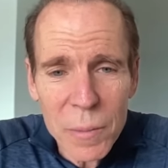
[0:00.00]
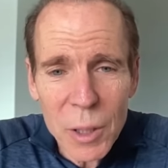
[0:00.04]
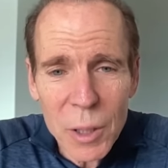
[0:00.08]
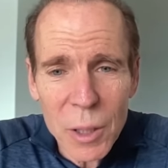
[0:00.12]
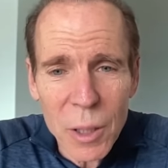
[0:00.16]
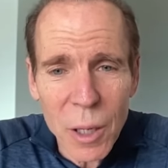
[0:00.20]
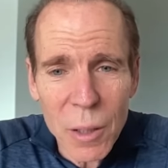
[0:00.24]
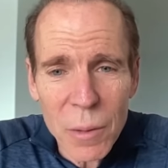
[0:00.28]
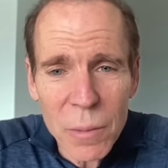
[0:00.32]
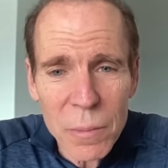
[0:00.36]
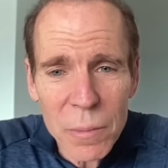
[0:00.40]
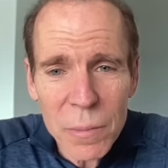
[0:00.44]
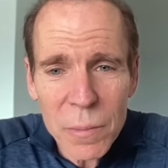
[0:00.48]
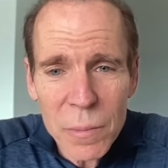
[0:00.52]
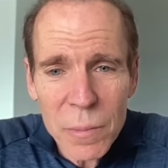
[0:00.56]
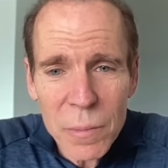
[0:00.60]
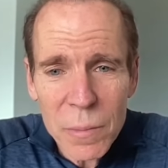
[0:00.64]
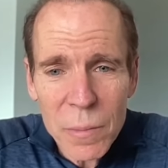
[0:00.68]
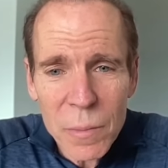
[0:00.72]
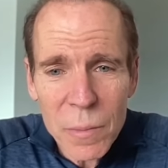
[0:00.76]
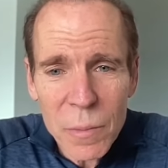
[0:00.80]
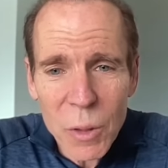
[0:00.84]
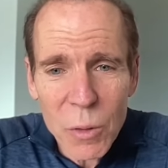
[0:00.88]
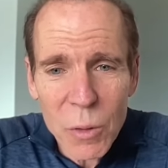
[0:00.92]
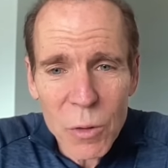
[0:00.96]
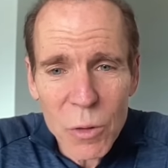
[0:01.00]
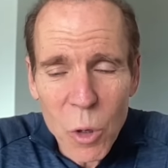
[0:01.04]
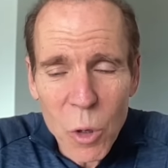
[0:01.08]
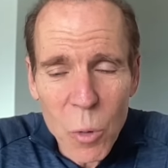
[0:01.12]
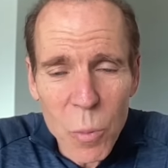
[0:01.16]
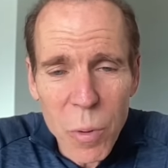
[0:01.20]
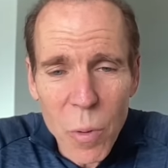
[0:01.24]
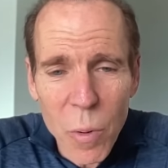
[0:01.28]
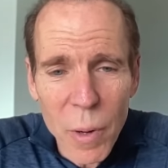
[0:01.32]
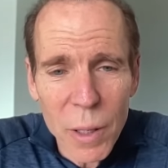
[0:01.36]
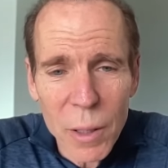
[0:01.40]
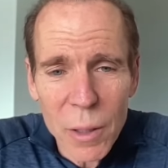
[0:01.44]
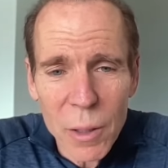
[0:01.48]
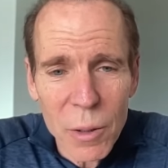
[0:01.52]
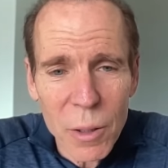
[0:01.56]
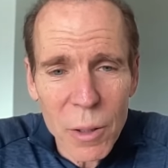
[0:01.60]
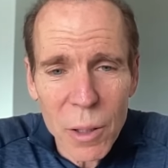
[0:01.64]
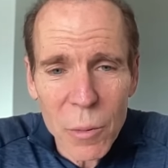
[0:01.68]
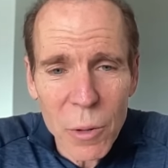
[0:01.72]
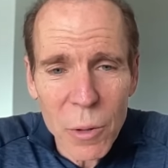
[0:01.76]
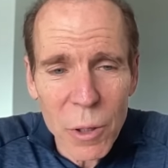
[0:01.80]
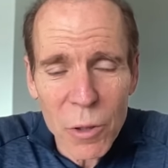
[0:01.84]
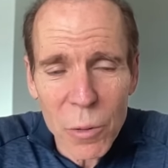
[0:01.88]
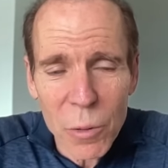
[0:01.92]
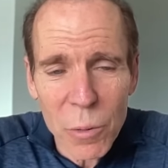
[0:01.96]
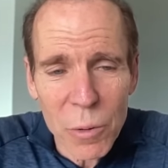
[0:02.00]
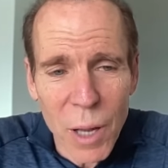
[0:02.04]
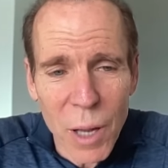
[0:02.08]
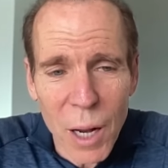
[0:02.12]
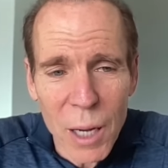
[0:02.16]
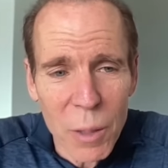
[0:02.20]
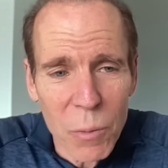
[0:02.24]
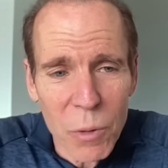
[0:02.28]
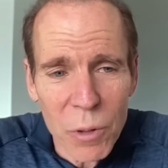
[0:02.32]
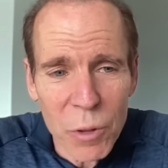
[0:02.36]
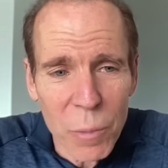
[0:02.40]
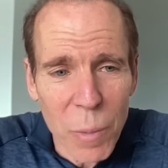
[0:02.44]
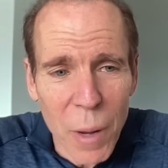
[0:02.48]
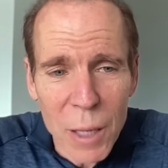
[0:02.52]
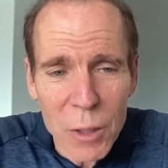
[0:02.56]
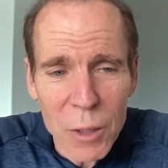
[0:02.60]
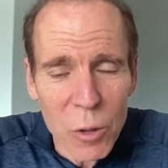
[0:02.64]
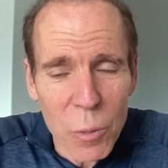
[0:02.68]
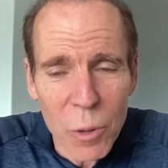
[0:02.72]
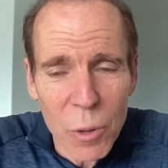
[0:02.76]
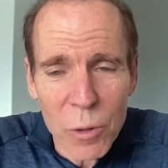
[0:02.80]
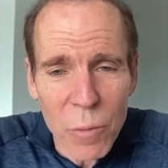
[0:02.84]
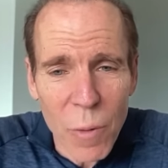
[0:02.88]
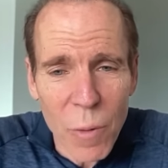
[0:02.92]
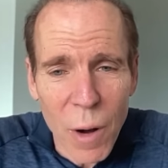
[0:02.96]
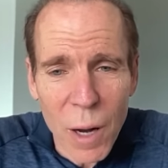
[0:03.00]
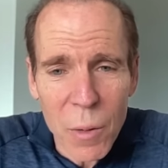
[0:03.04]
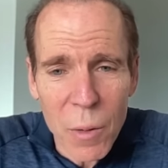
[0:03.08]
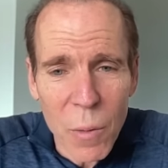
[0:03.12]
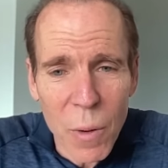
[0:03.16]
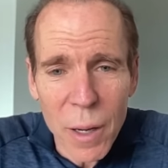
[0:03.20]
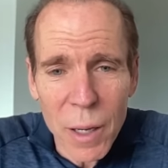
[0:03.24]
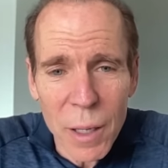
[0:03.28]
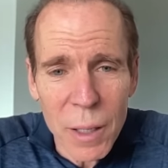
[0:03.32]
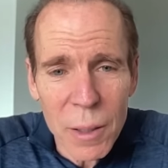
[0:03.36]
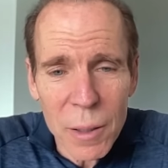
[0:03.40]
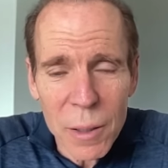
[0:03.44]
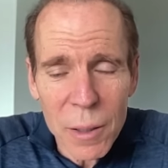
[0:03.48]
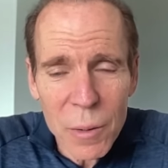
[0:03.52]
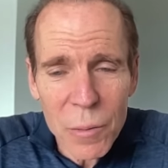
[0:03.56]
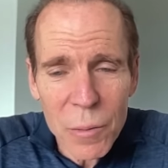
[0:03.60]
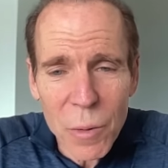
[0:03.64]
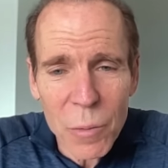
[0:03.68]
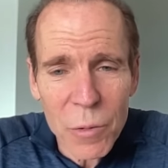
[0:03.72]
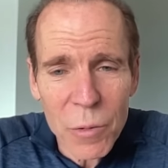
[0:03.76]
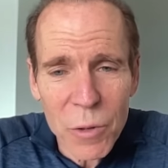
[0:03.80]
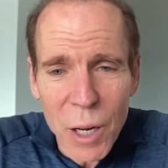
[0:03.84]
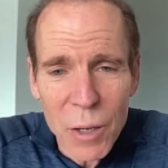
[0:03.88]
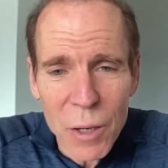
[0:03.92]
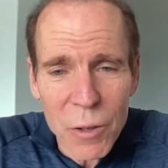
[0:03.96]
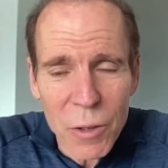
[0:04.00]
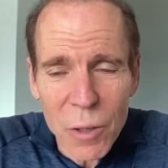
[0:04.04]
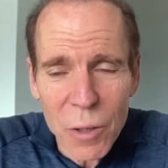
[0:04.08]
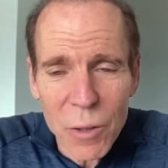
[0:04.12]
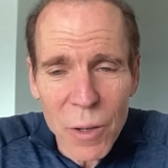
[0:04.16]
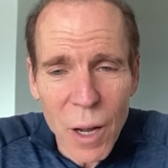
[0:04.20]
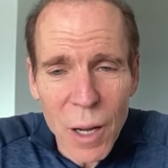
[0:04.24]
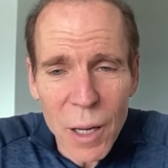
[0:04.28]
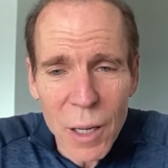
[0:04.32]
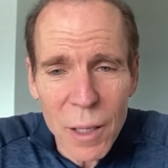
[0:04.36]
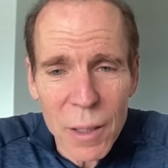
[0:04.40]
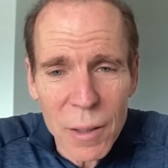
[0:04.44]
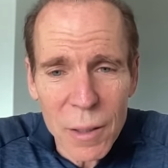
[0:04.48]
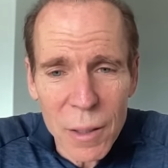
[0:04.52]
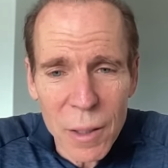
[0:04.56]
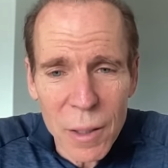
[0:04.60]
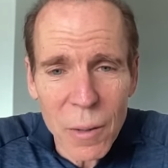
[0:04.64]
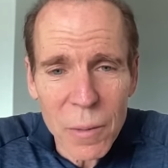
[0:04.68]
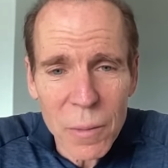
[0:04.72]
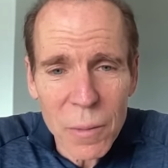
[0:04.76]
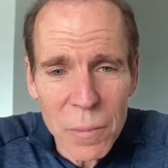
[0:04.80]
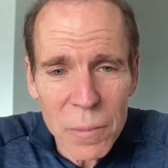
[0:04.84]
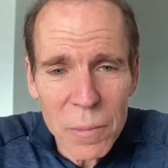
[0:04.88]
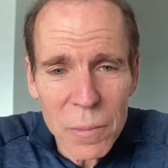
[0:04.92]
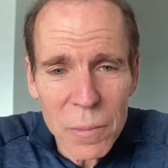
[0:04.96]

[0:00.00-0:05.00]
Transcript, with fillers: You know, there was no point in it because she was getting response almost right away from changing her diet, you know.